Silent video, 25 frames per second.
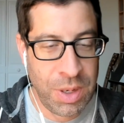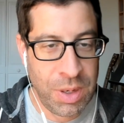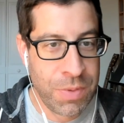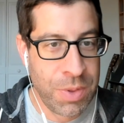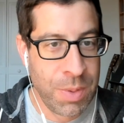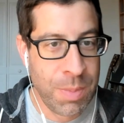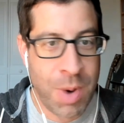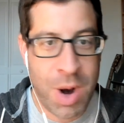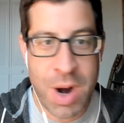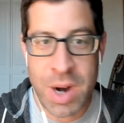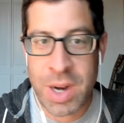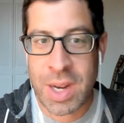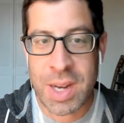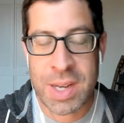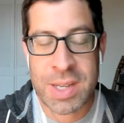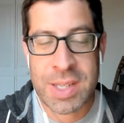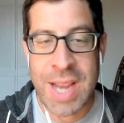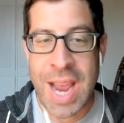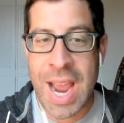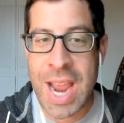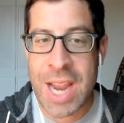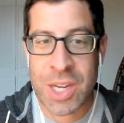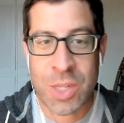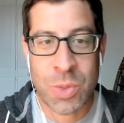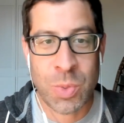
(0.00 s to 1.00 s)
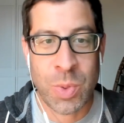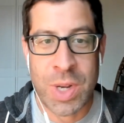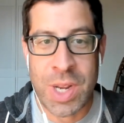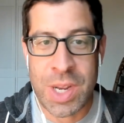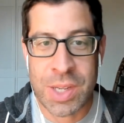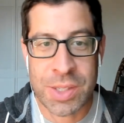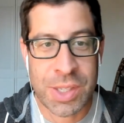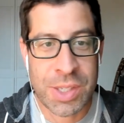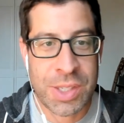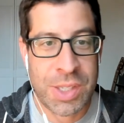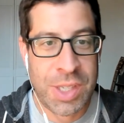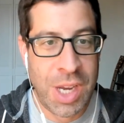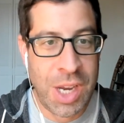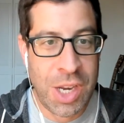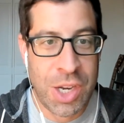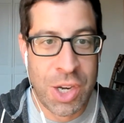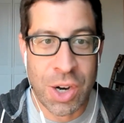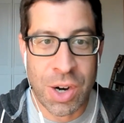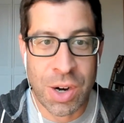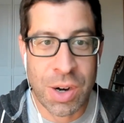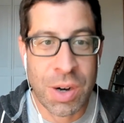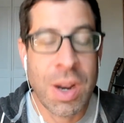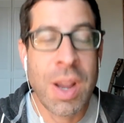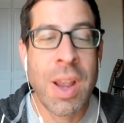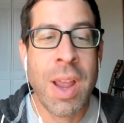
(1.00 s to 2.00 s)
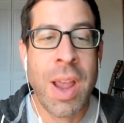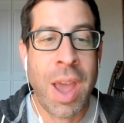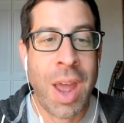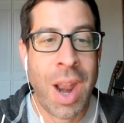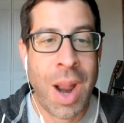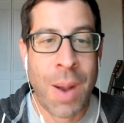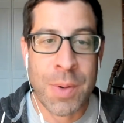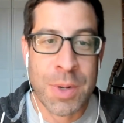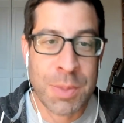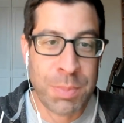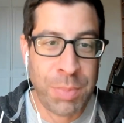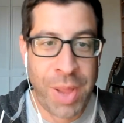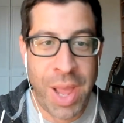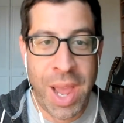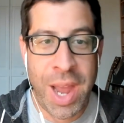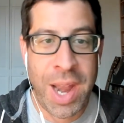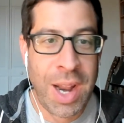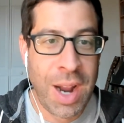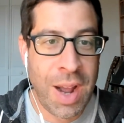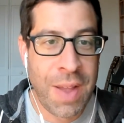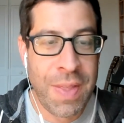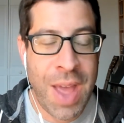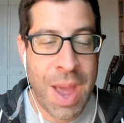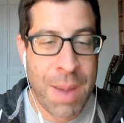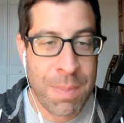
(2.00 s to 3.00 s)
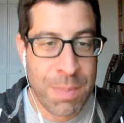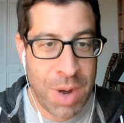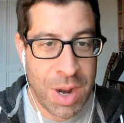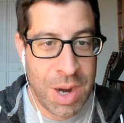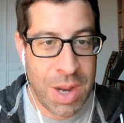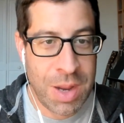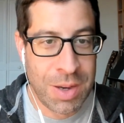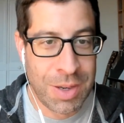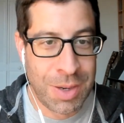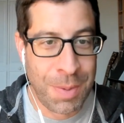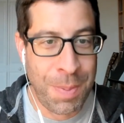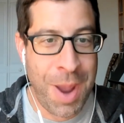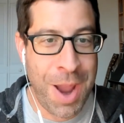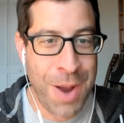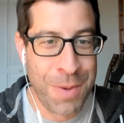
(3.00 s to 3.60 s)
If the market tanks when he's a senior and I was planning on that money to